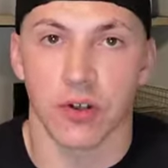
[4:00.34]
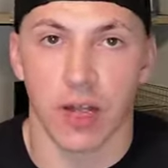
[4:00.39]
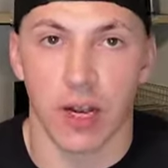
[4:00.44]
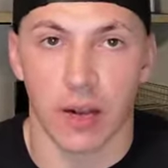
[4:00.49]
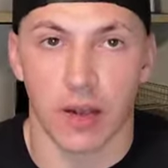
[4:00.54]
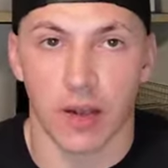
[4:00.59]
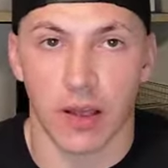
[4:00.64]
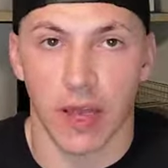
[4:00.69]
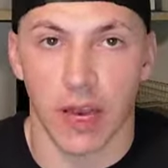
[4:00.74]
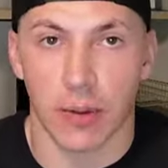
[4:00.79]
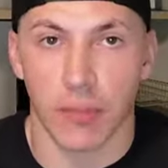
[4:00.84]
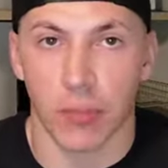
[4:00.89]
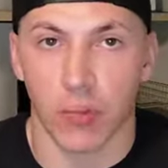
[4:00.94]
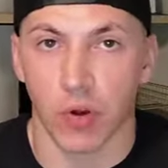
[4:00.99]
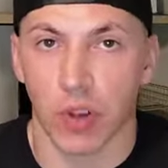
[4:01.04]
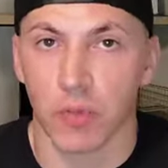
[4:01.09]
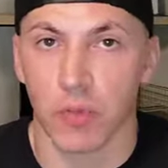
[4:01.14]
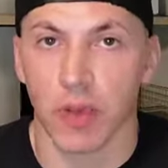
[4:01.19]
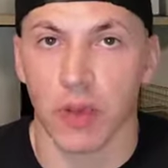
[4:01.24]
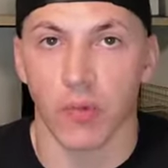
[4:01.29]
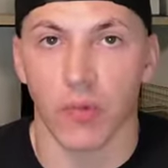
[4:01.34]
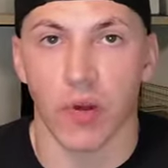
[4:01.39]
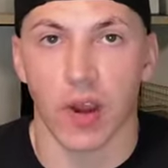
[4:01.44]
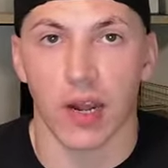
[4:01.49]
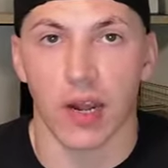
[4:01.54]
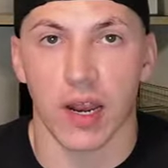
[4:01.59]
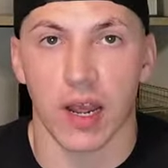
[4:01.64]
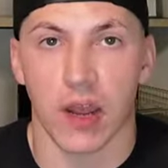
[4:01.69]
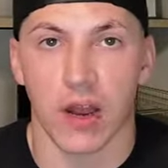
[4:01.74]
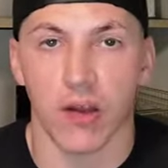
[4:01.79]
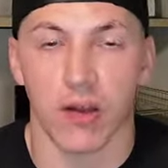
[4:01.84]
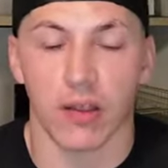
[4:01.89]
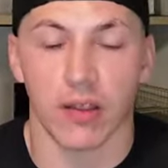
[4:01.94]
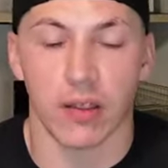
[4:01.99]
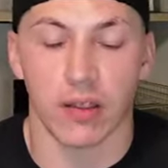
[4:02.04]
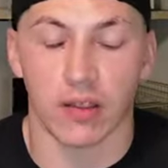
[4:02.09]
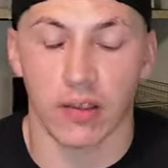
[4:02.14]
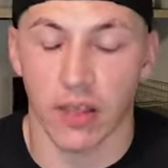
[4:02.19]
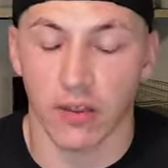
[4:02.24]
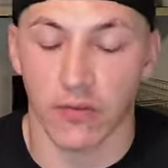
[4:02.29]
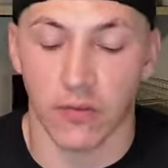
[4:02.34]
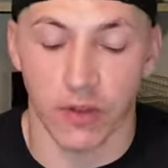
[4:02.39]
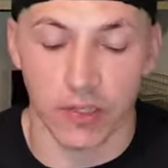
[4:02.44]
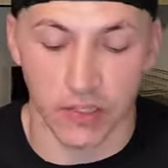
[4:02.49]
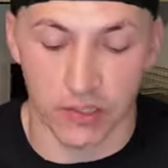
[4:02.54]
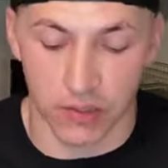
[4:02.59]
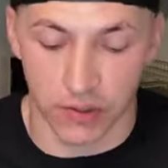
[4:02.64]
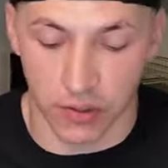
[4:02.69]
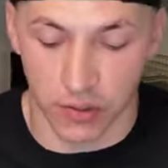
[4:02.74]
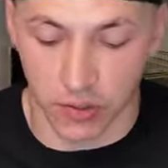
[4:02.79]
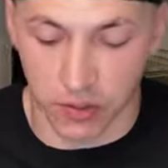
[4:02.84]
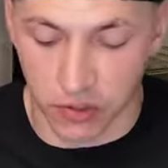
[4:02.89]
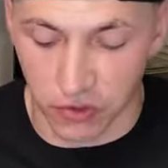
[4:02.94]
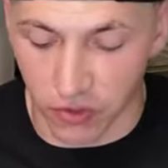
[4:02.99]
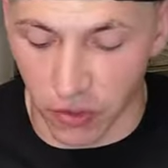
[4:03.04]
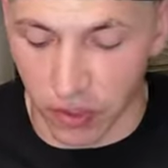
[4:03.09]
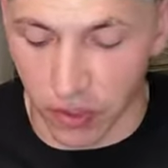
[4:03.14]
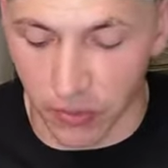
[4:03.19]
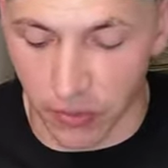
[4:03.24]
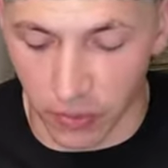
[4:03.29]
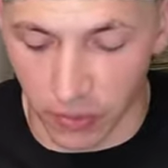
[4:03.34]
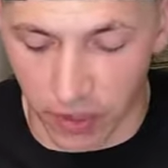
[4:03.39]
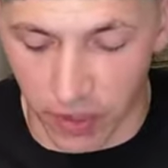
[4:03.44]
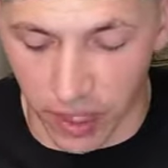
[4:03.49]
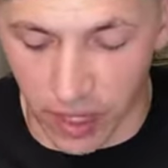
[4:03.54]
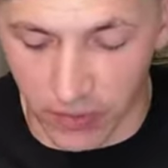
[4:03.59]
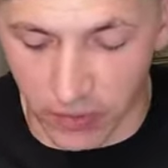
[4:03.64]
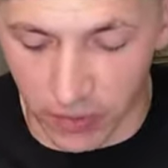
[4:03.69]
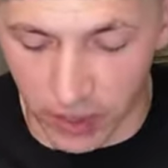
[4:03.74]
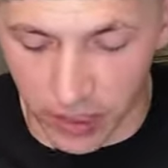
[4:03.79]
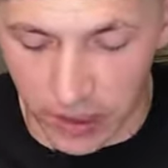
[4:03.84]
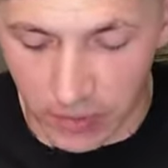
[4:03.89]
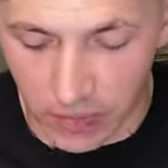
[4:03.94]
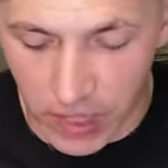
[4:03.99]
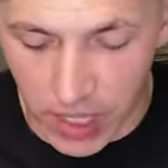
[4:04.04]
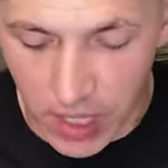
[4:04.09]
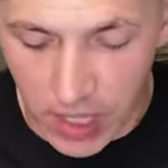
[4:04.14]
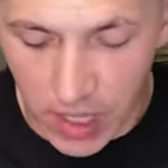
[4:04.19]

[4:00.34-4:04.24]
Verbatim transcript: are at a, at a premium right now, and, and defenses are, are, struggling pretty heavily.